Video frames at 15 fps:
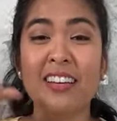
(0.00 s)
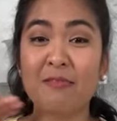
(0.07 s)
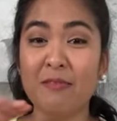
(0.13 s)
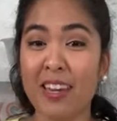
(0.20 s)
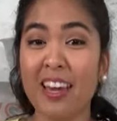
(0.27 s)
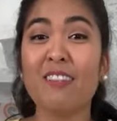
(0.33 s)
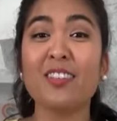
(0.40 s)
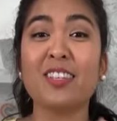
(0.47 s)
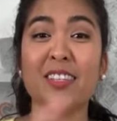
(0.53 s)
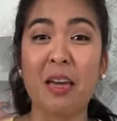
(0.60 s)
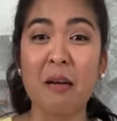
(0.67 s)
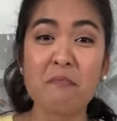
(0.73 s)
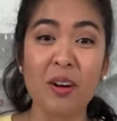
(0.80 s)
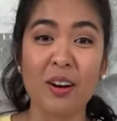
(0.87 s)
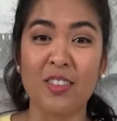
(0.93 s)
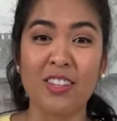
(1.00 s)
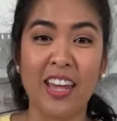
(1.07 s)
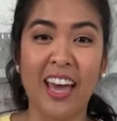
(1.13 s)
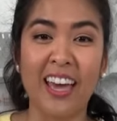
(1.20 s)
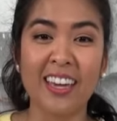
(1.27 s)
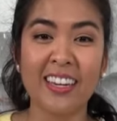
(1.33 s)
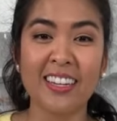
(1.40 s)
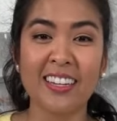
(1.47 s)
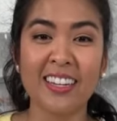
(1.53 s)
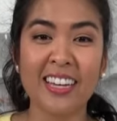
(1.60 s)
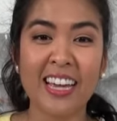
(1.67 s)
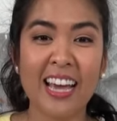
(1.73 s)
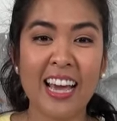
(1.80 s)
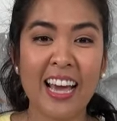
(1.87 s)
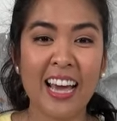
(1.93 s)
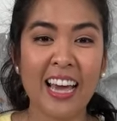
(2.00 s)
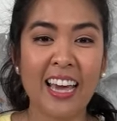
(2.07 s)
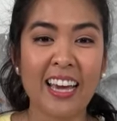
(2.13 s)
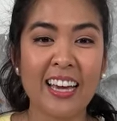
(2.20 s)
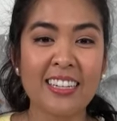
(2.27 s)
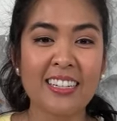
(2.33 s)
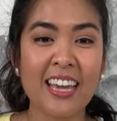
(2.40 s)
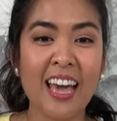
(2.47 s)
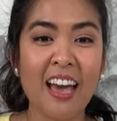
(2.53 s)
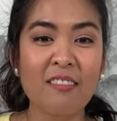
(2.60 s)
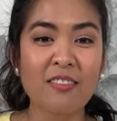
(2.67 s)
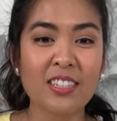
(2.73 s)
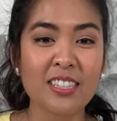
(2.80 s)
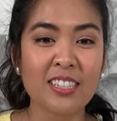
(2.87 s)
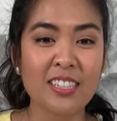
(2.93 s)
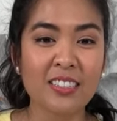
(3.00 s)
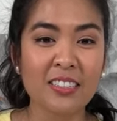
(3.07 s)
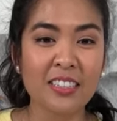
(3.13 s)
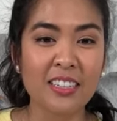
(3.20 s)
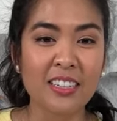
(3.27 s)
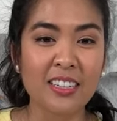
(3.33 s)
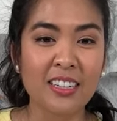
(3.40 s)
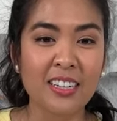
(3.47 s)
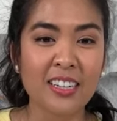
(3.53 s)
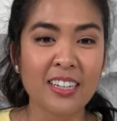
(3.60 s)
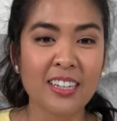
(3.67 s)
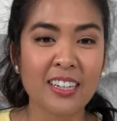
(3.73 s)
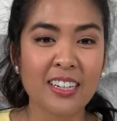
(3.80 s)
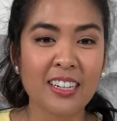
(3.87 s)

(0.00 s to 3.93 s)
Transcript: We have the same birthday, and every single year,